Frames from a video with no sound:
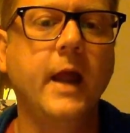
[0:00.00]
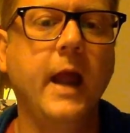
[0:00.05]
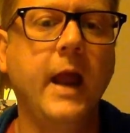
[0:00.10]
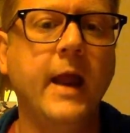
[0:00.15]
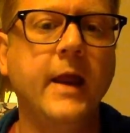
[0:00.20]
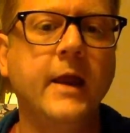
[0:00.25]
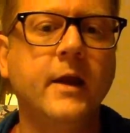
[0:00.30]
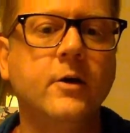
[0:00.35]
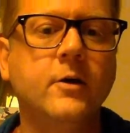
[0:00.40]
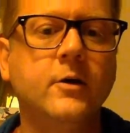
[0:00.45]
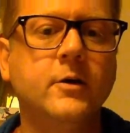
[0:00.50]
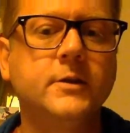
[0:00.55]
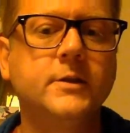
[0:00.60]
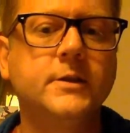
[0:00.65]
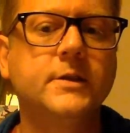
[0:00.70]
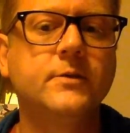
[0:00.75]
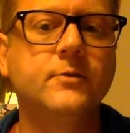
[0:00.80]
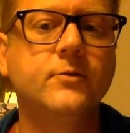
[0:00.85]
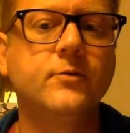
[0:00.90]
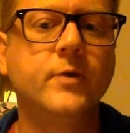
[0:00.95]

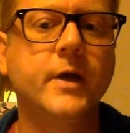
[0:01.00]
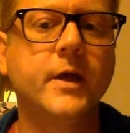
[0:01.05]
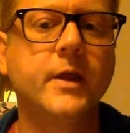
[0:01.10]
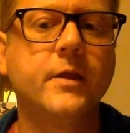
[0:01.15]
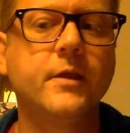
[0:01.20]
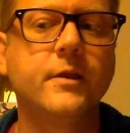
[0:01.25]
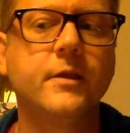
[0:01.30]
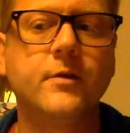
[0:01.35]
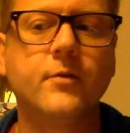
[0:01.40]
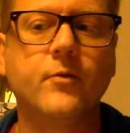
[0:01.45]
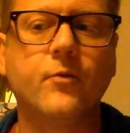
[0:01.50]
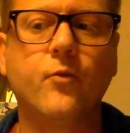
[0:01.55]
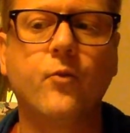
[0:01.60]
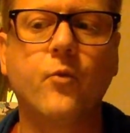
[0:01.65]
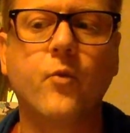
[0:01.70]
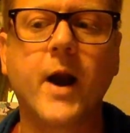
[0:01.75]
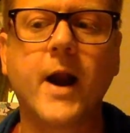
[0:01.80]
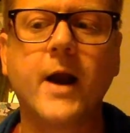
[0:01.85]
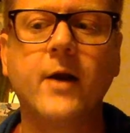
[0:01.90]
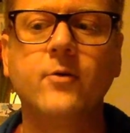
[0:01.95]
angles with
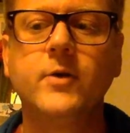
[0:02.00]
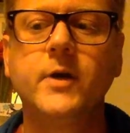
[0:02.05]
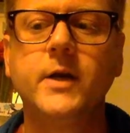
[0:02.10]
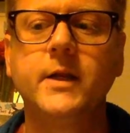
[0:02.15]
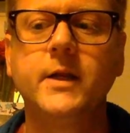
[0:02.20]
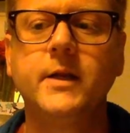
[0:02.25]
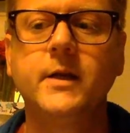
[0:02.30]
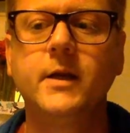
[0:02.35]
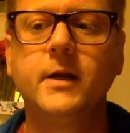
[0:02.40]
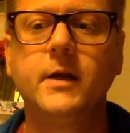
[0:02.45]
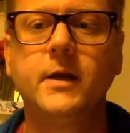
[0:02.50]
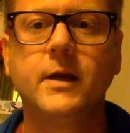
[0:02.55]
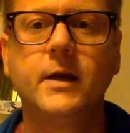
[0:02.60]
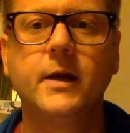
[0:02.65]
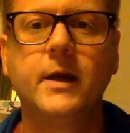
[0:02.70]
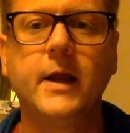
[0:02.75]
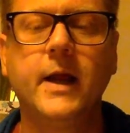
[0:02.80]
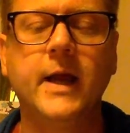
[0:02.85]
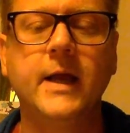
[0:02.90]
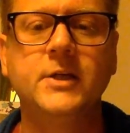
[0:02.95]
rounded
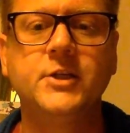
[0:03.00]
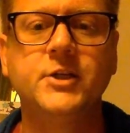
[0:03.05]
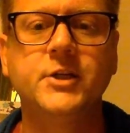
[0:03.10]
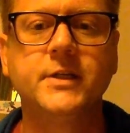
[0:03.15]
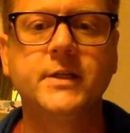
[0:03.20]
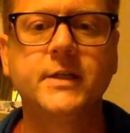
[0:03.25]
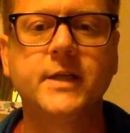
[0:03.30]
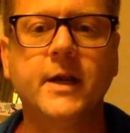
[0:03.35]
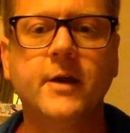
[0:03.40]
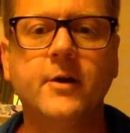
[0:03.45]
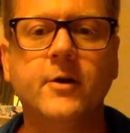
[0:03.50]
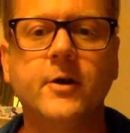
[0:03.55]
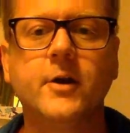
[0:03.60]
edges here.